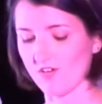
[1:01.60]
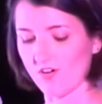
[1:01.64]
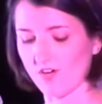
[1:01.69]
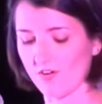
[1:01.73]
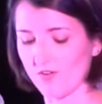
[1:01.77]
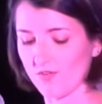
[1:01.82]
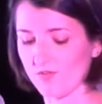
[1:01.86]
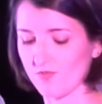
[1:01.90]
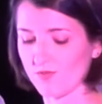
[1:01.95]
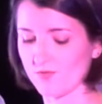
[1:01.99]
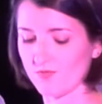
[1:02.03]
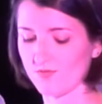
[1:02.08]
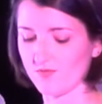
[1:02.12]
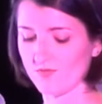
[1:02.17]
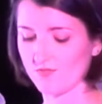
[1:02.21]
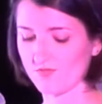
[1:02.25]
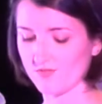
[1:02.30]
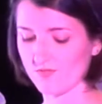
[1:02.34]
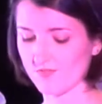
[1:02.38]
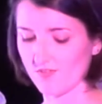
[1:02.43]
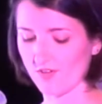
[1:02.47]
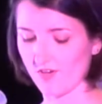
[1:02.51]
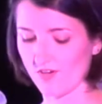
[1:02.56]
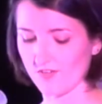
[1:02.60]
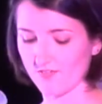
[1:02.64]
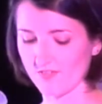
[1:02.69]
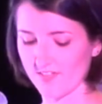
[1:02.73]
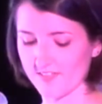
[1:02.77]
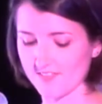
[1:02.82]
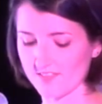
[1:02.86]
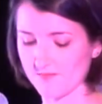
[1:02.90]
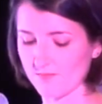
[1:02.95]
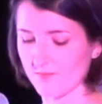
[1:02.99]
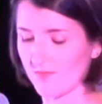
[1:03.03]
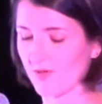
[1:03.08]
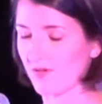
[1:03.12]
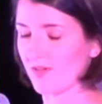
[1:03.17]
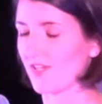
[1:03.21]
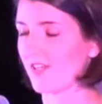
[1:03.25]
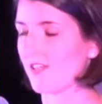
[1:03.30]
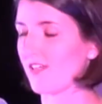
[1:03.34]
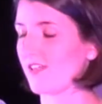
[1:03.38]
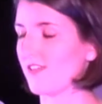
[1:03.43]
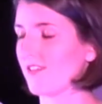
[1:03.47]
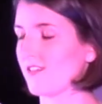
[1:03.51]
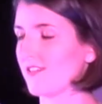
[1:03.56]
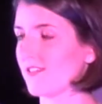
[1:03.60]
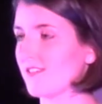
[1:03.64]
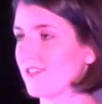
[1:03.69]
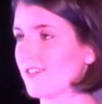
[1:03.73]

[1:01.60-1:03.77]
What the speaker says: O of his body